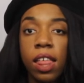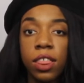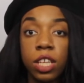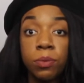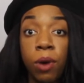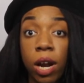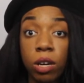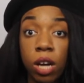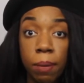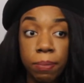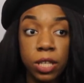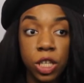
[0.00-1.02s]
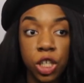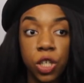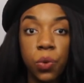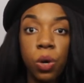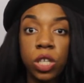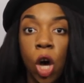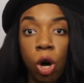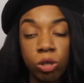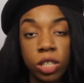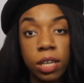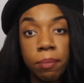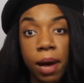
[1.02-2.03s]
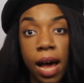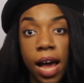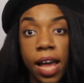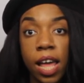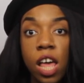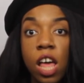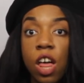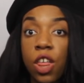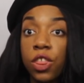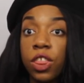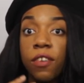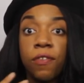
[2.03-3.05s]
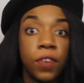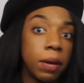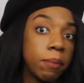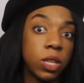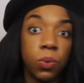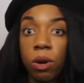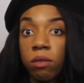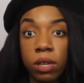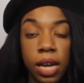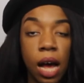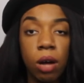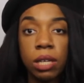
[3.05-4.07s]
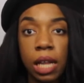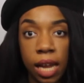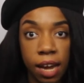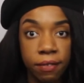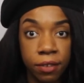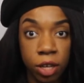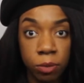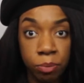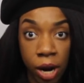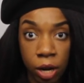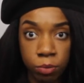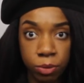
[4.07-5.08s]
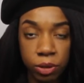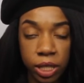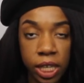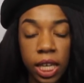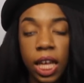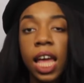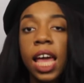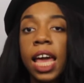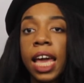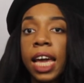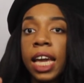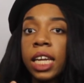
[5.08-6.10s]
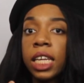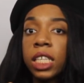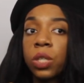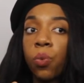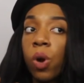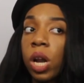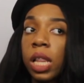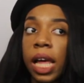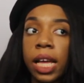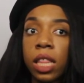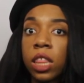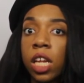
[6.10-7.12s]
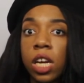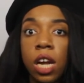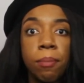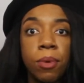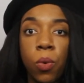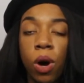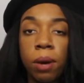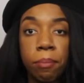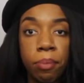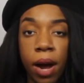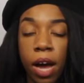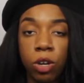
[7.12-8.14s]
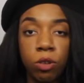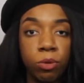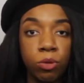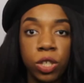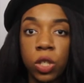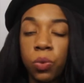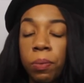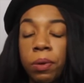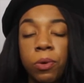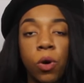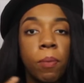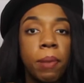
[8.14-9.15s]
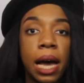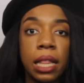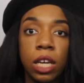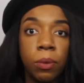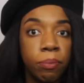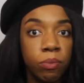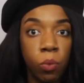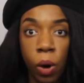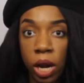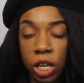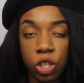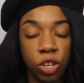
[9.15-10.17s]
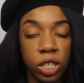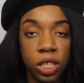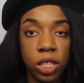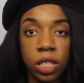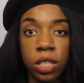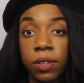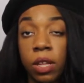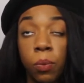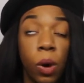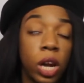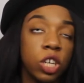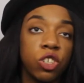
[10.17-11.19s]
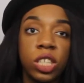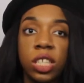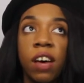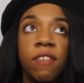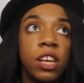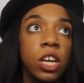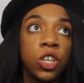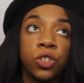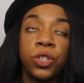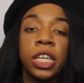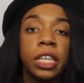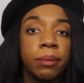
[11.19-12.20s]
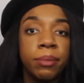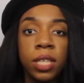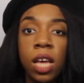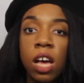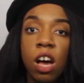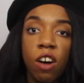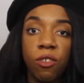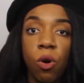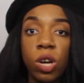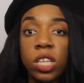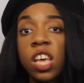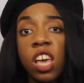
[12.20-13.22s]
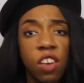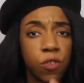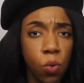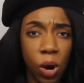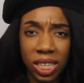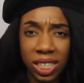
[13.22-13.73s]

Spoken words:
This bridal competition was hosted by the famous world-renowned Kleinfeld Bridal Boutique. It is one of like the number one bridal boutiques where people go buy their wedding dresses, the wedding dress of their dreams. Of course, if you watch